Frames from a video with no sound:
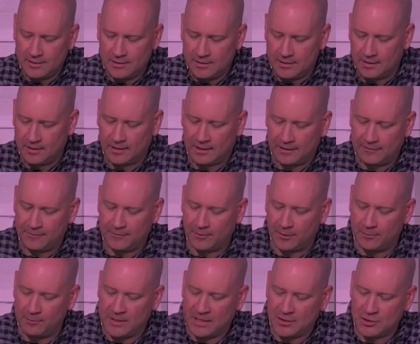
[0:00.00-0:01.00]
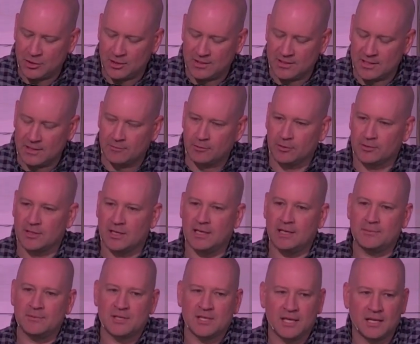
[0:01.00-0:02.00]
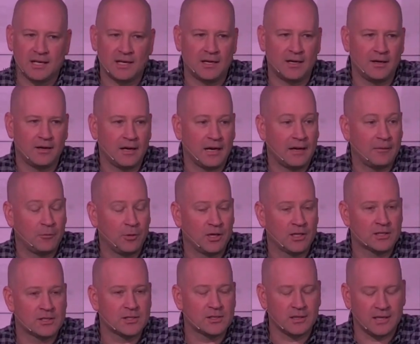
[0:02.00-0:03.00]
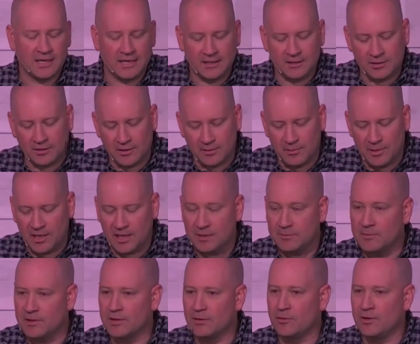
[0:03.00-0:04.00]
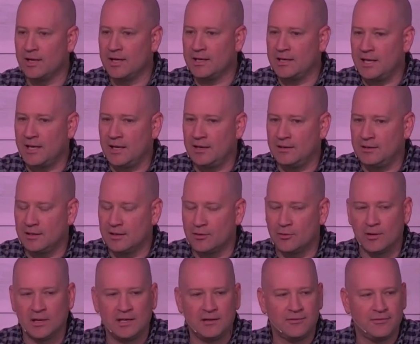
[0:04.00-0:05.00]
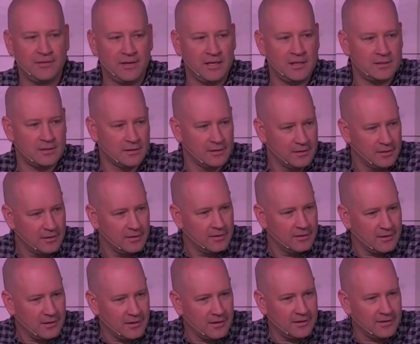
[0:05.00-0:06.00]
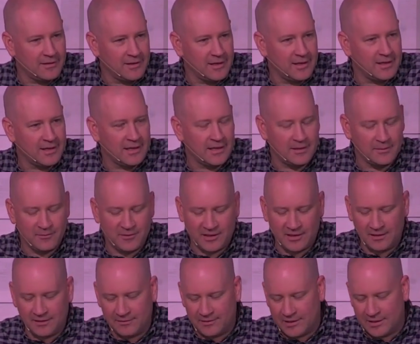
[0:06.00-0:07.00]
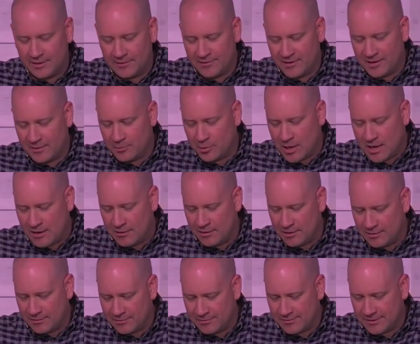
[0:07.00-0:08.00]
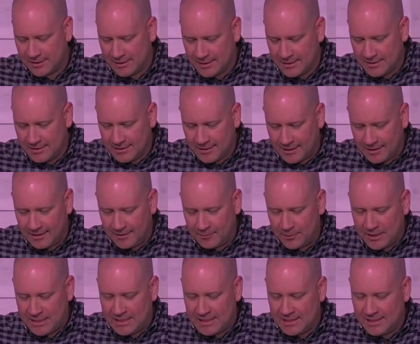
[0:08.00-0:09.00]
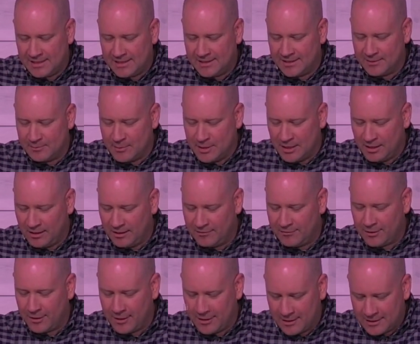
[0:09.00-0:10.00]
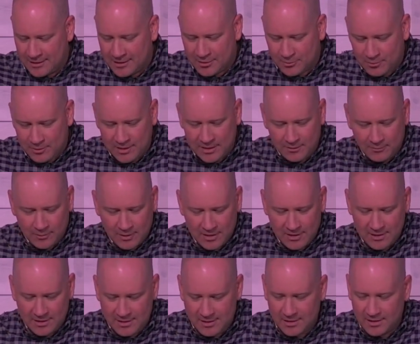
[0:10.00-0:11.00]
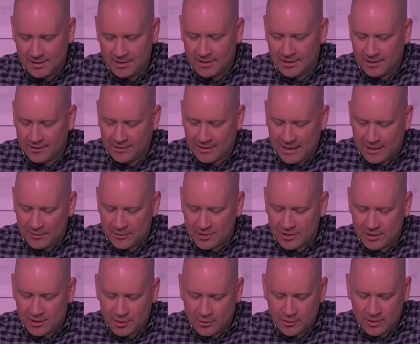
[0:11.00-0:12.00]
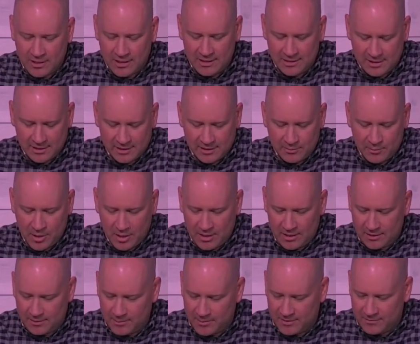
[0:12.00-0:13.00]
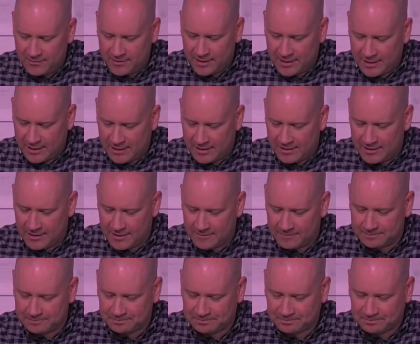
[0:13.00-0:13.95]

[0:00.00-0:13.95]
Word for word: Uh, I've mentioned several times that uh, I once hiked to the bottom of the Grand Canyon, a great feat uh, that I'm very, very, very proud of. Uh, we did it in the middle of August when it was 1,000 degrees at the bottom of the canyon.